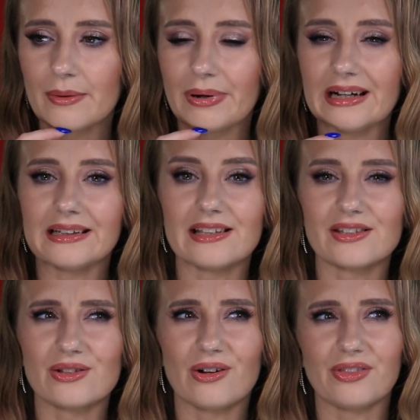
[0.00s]
but
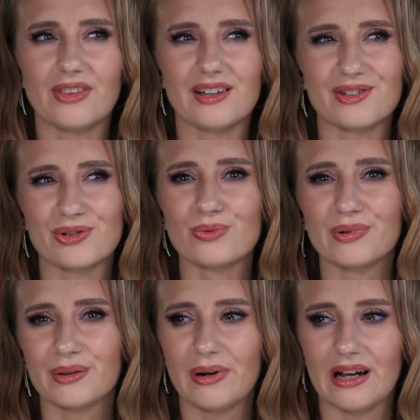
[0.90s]
it's not that
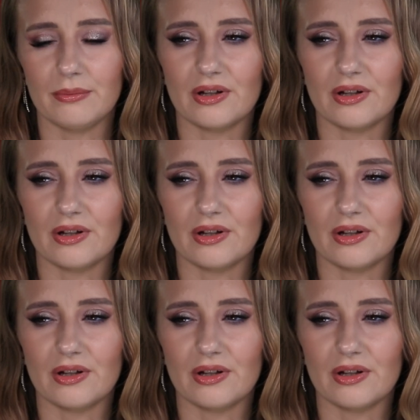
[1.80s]
super bad,